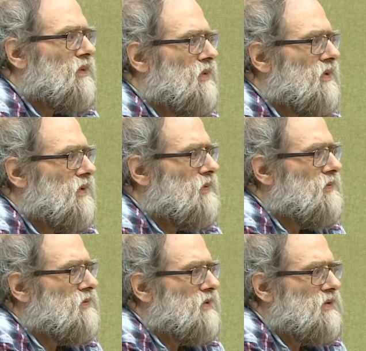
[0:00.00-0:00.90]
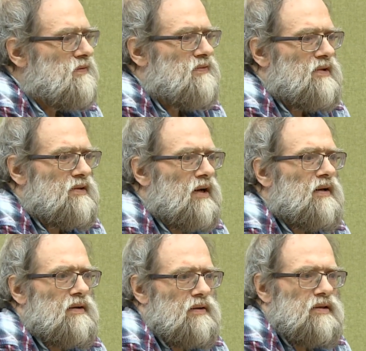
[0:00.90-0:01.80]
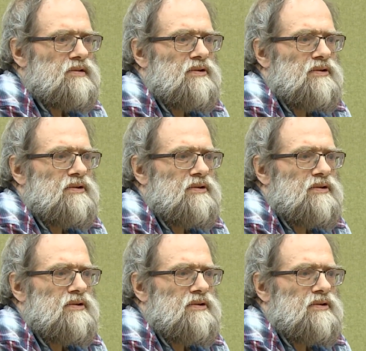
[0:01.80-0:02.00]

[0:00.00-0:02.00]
um, the Rig Veda, let's